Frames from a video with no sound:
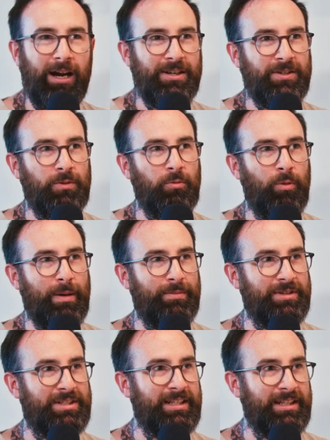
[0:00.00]
actually
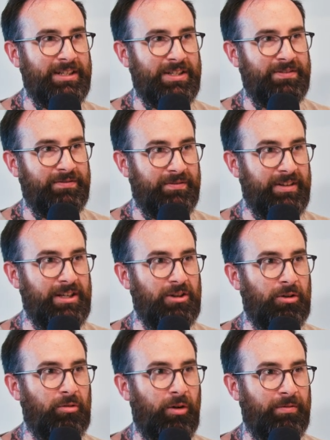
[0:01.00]
remember seeing this
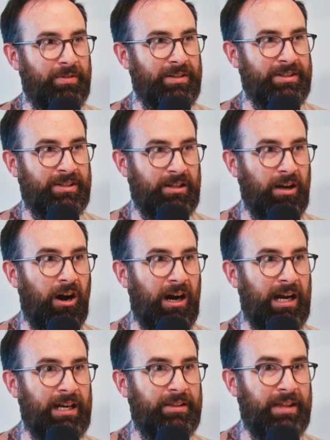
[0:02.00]
video of this
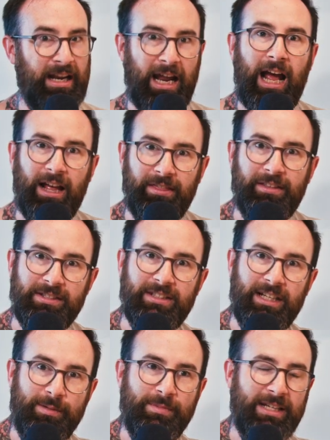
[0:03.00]
guy that had this
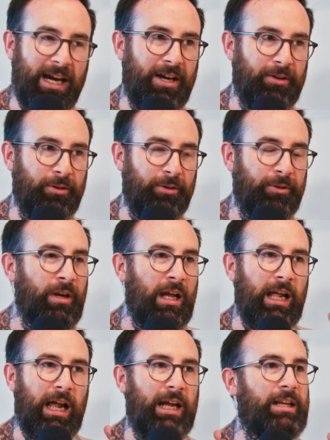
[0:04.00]
same tattoo,
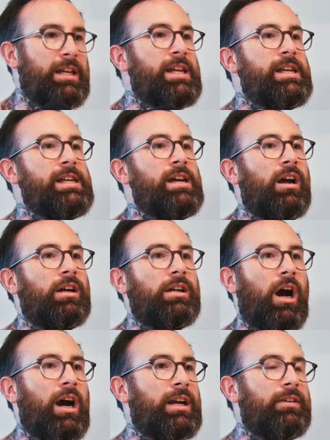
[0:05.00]
and he
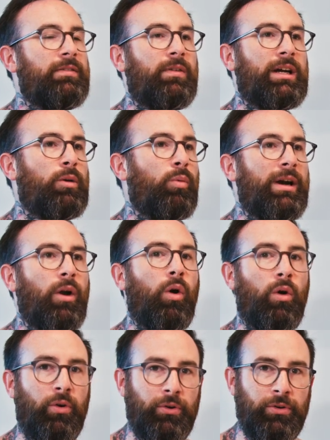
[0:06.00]
kind of like went
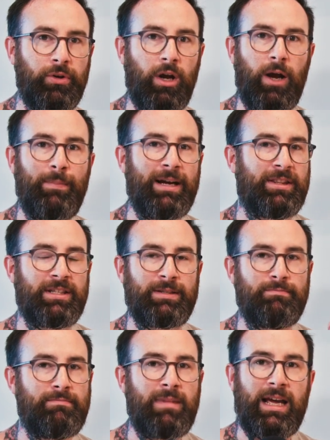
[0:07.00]
on about this
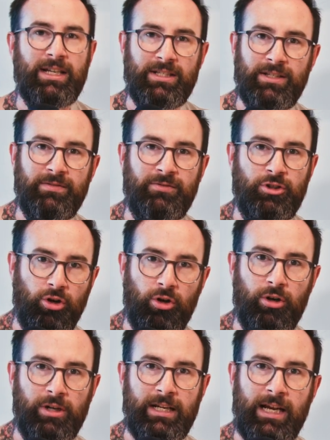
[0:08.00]
massive
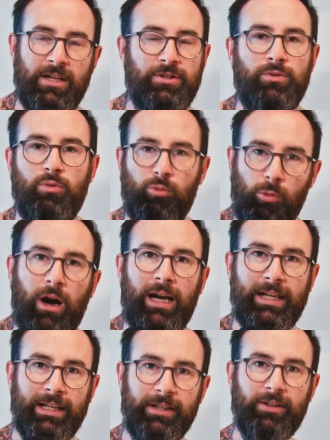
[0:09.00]
journey as to
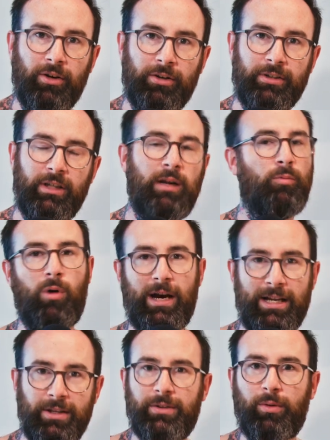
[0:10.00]
why he got it and why
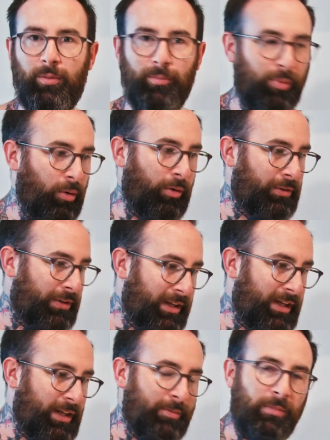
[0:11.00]
it's so important to
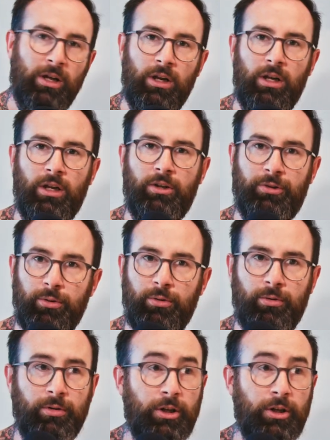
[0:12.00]
him. Dude,